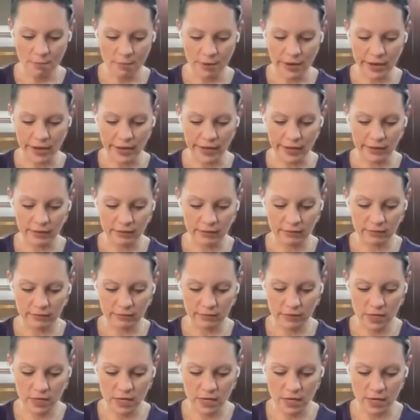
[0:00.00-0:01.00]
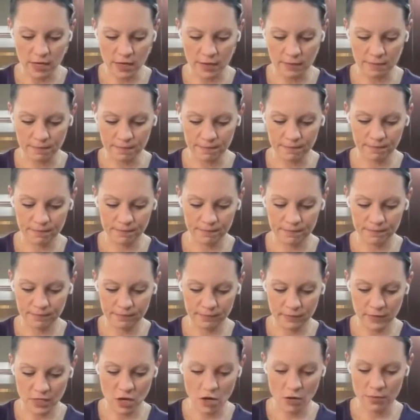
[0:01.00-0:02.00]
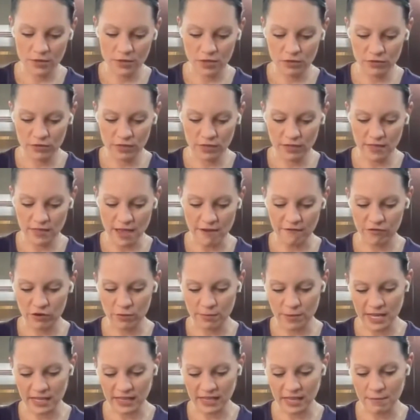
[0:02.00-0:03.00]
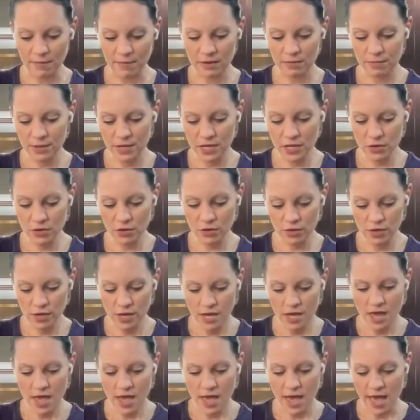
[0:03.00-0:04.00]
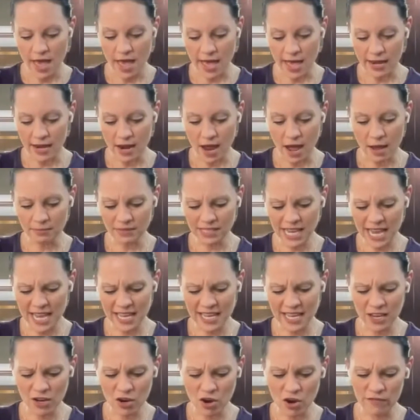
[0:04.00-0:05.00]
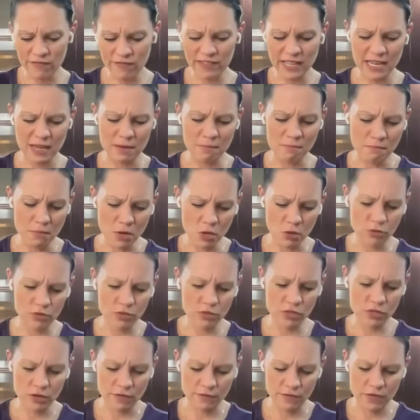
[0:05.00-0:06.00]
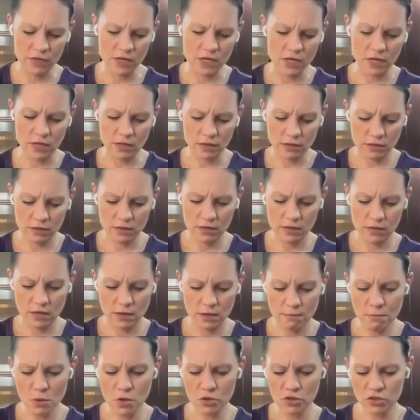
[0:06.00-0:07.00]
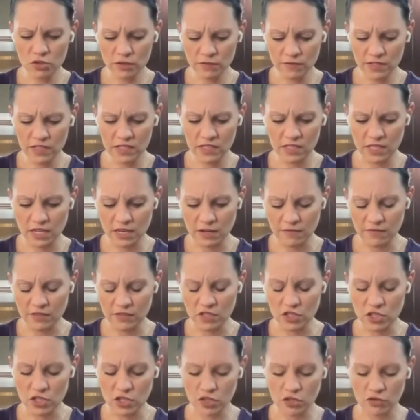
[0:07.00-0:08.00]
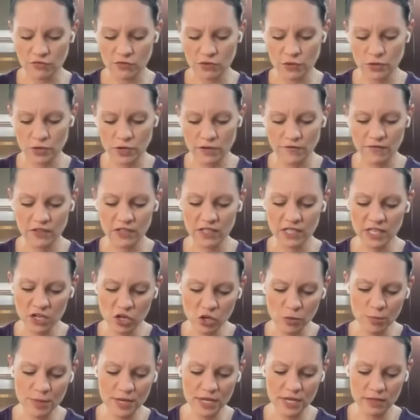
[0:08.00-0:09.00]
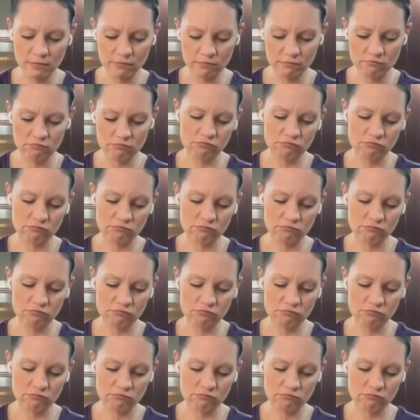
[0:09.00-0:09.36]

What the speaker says: but I'll be using that for my lemon peel. And I'm taking off like most of the skin of the ginger root. If a little bit